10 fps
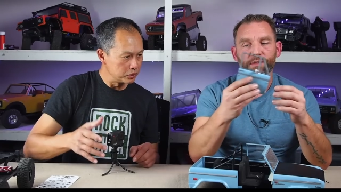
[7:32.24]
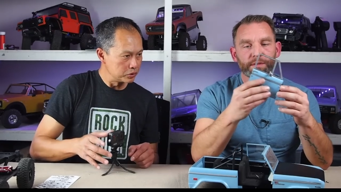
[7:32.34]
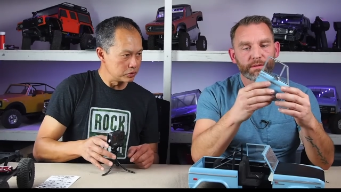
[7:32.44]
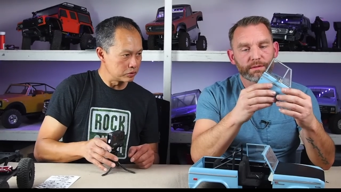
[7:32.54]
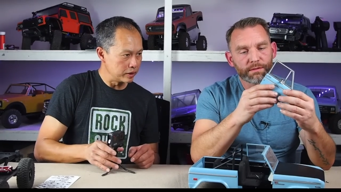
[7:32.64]

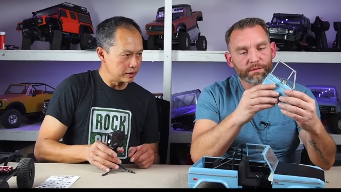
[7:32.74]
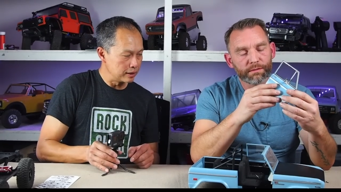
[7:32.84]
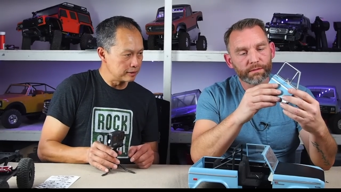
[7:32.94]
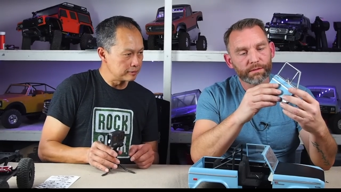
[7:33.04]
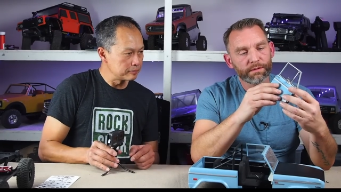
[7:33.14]
Speaker 1: to create
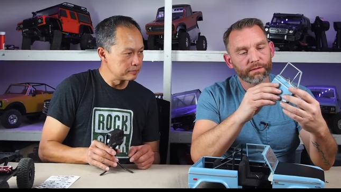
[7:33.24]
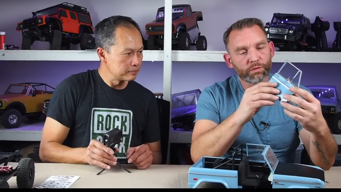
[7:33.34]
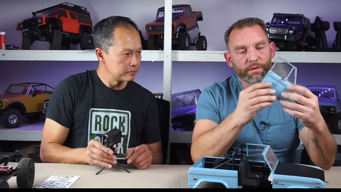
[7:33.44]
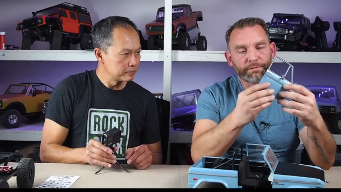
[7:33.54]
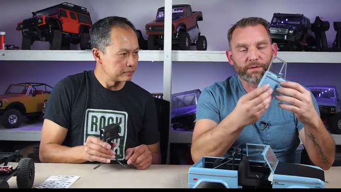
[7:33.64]
that?
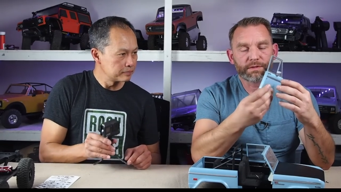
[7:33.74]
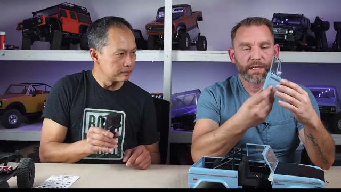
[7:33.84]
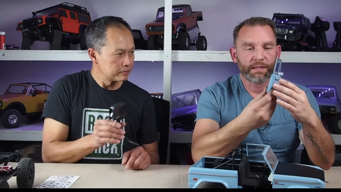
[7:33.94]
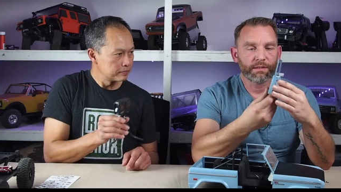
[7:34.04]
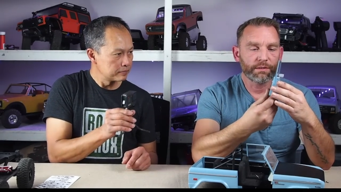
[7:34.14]
Speaker 2: Well, first
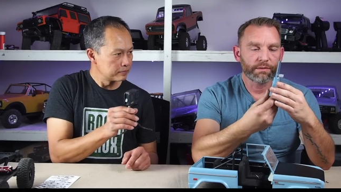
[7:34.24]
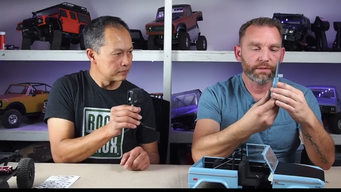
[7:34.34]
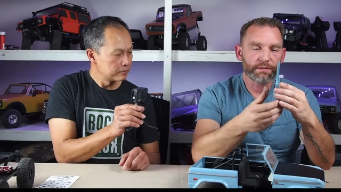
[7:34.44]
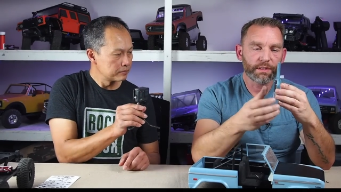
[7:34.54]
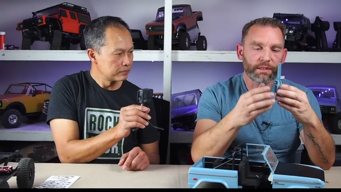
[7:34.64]
I had to do
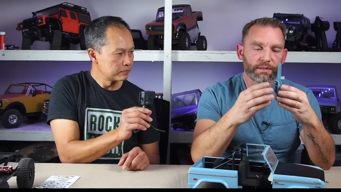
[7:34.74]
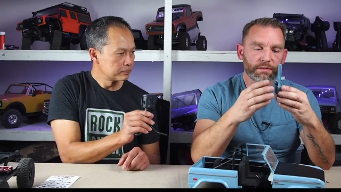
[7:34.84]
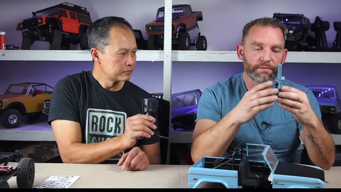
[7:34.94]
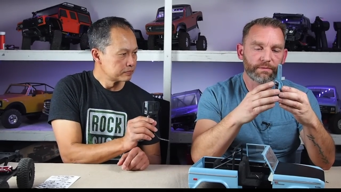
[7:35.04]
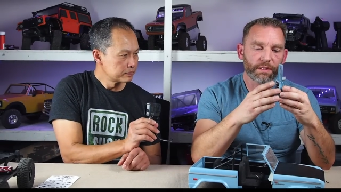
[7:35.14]
is
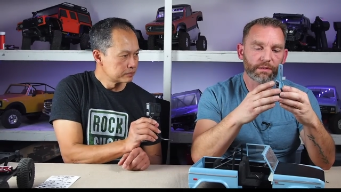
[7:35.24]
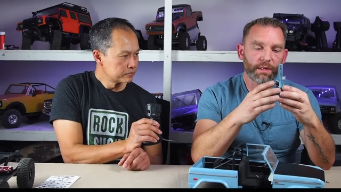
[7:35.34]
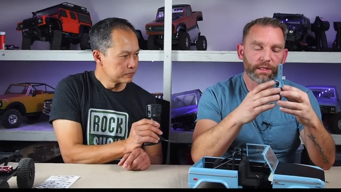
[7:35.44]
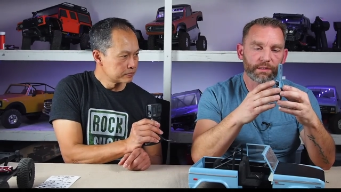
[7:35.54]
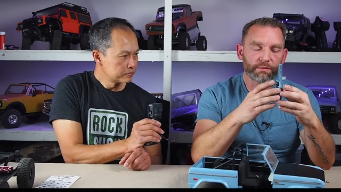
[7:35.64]
is figure
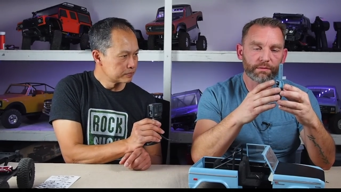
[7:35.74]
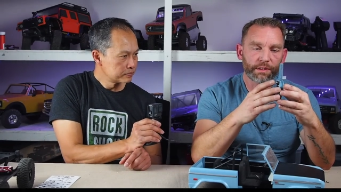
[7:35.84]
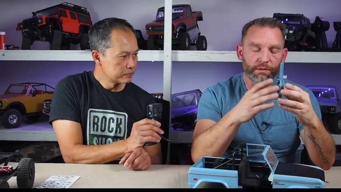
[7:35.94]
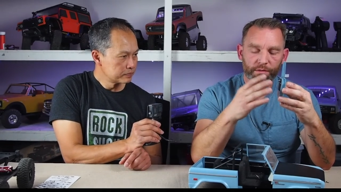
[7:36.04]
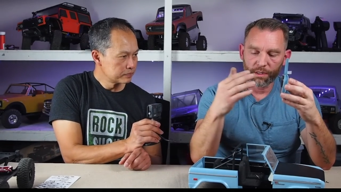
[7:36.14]
out,
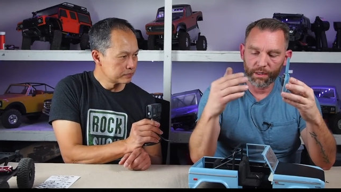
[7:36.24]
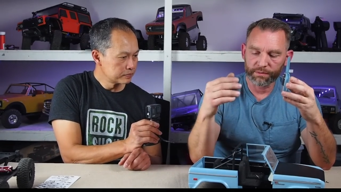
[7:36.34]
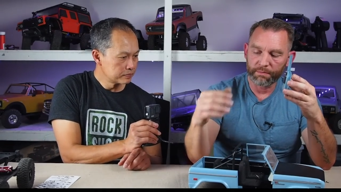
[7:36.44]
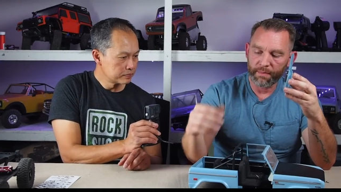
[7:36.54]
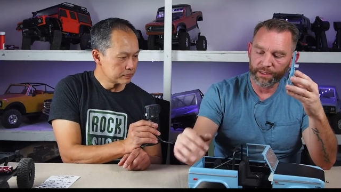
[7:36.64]
you know,
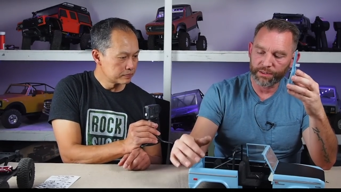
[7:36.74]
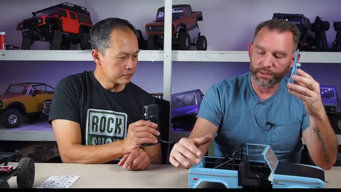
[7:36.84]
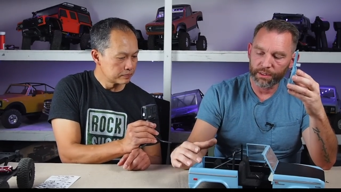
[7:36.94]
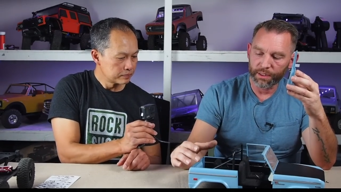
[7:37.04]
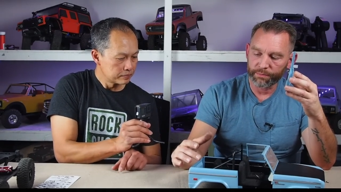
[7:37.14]
obviously
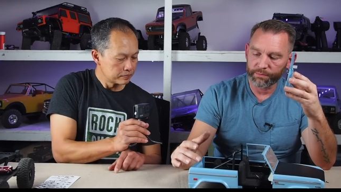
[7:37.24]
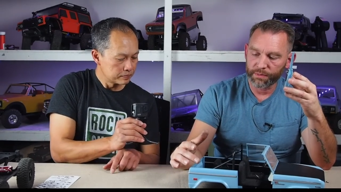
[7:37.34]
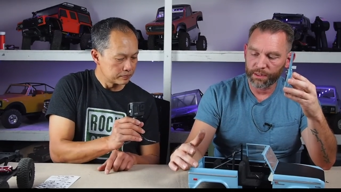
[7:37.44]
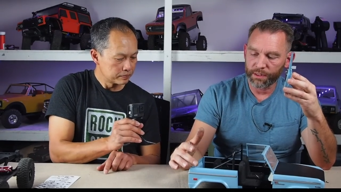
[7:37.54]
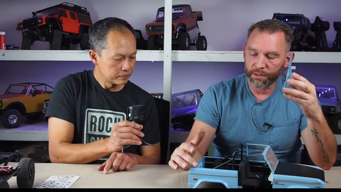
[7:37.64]
matching
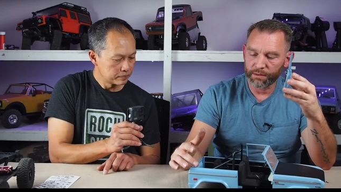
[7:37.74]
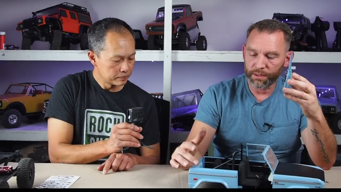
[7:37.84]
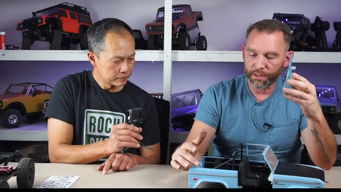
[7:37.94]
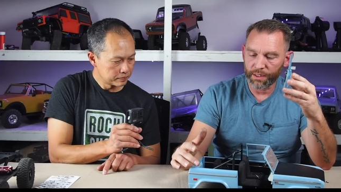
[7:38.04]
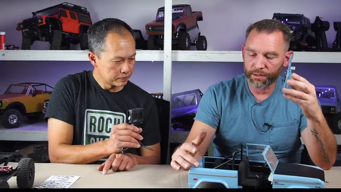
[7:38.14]
up the
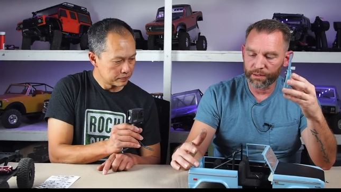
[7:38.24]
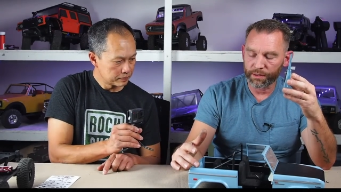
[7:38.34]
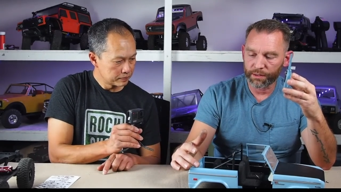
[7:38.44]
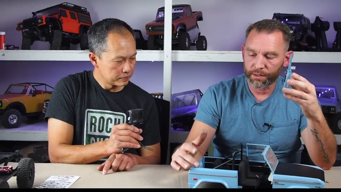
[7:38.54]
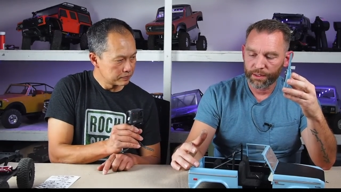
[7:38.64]
the
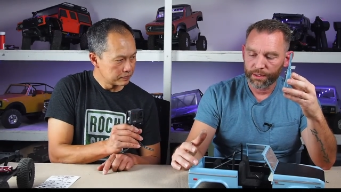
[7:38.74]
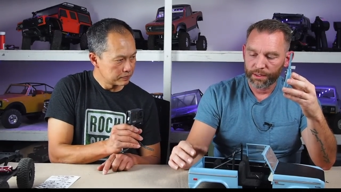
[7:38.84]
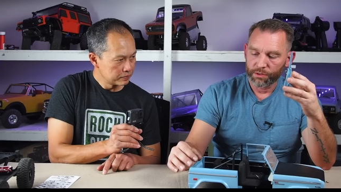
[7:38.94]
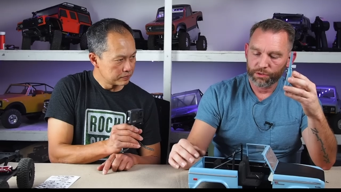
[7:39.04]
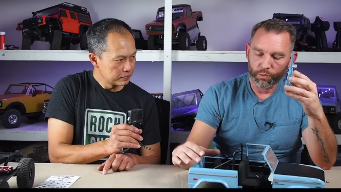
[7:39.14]
inner.
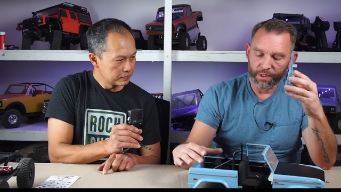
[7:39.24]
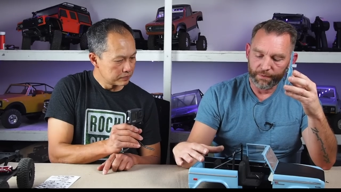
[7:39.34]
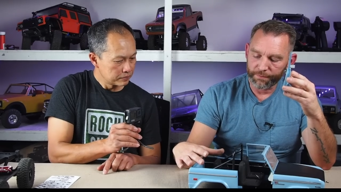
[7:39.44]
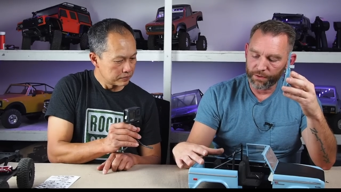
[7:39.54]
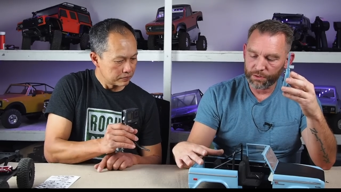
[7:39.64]
So when
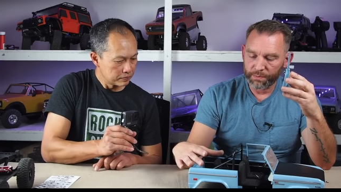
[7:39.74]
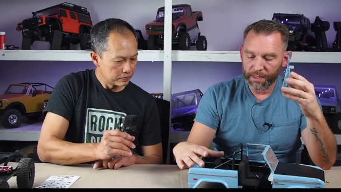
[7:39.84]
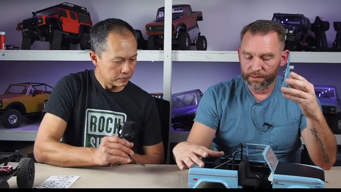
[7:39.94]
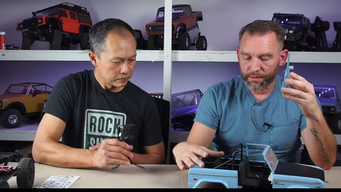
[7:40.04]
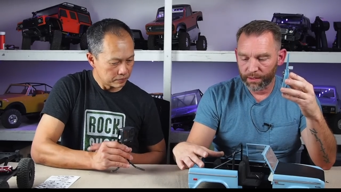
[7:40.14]
I first
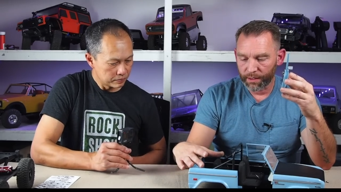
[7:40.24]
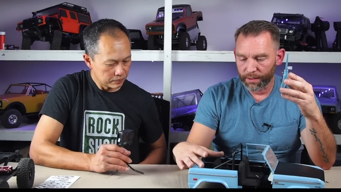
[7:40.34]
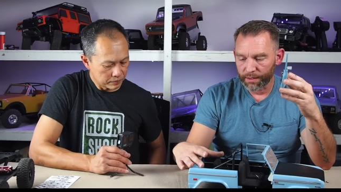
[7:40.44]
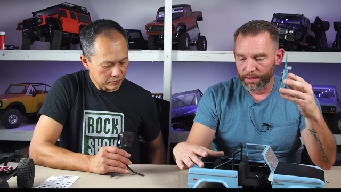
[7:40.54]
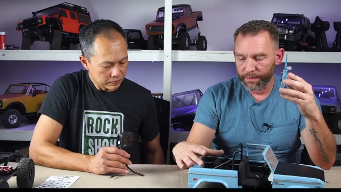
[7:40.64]
made the
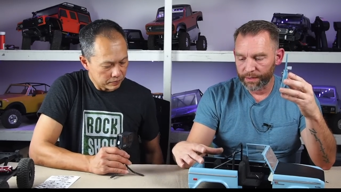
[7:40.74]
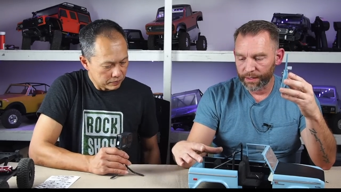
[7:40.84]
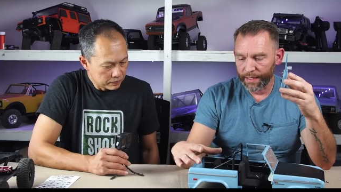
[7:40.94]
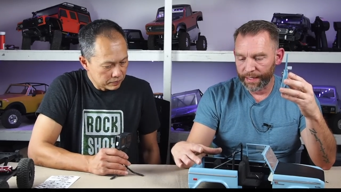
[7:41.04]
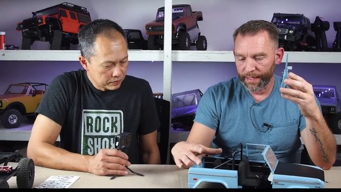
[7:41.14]
tub,
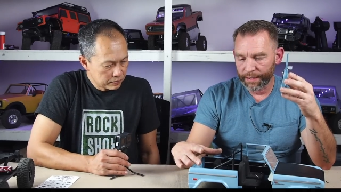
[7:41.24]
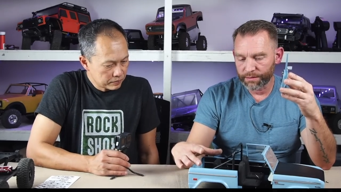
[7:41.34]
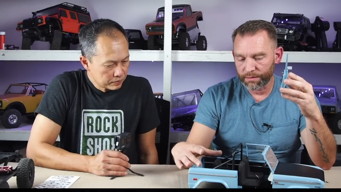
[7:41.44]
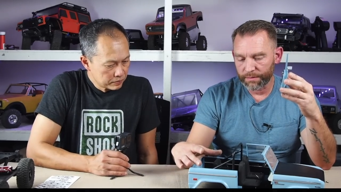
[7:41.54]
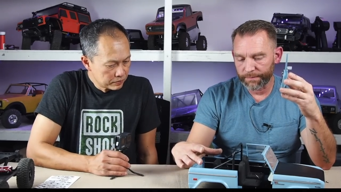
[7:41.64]
I
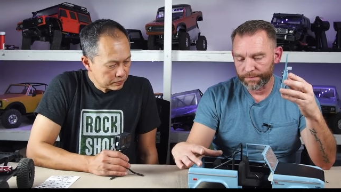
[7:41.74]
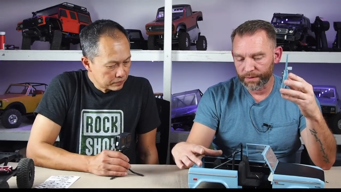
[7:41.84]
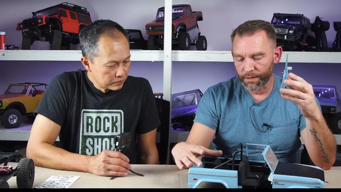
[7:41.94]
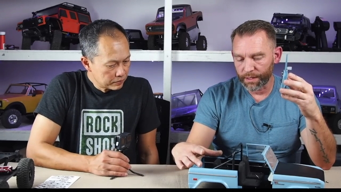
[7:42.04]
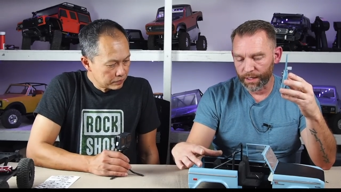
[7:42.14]
had to
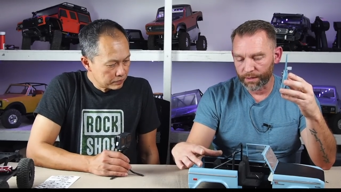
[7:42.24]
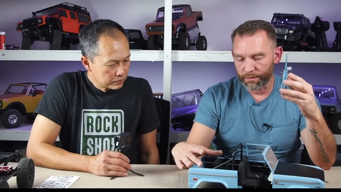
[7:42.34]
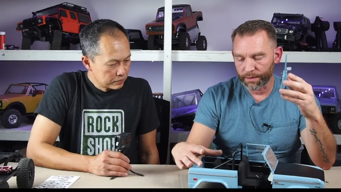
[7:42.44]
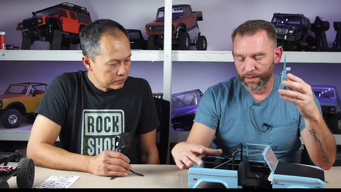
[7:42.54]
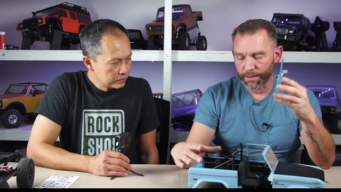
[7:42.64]
figure
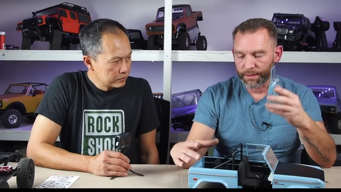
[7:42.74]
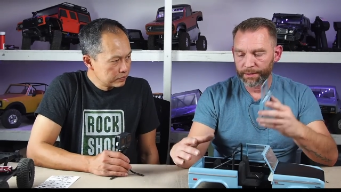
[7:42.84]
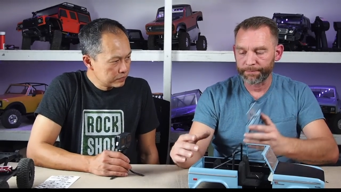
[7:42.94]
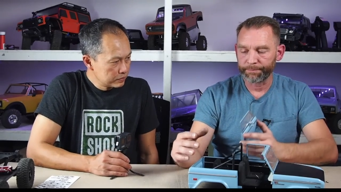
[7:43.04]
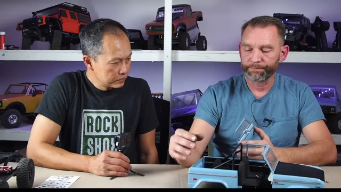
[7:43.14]
out.
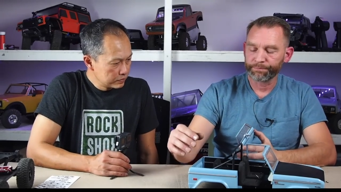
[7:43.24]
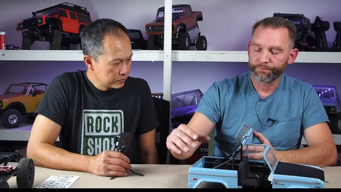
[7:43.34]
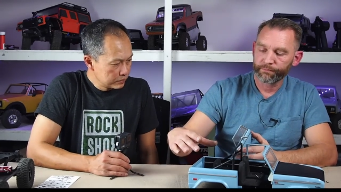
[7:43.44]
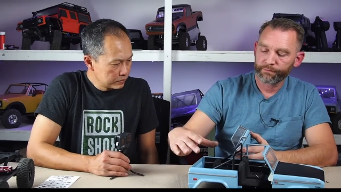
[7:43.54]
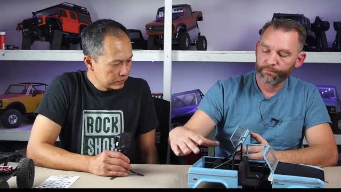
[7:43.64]
Um,
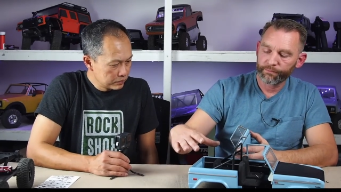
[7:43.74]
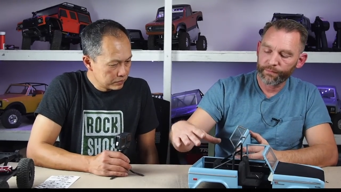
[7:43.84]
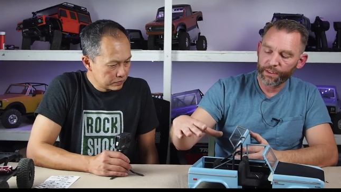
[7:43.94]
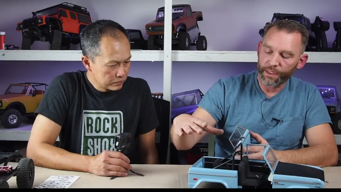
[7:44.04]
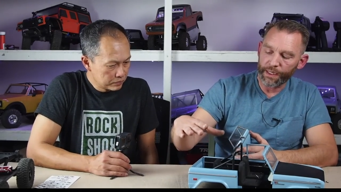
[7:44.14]

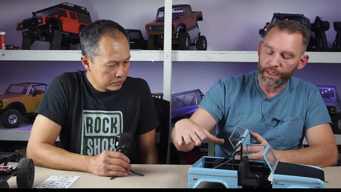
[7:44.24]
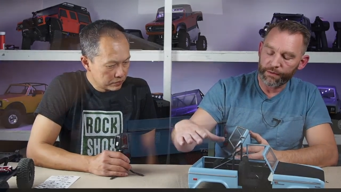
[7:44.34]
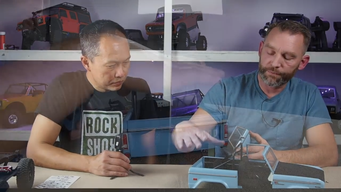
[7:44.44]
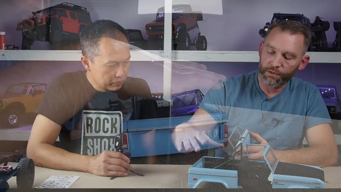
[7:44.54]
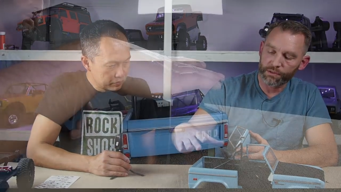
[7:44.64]
I,
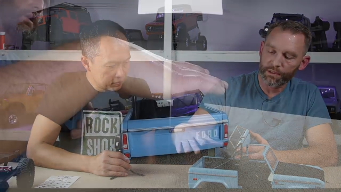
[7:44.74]
I, first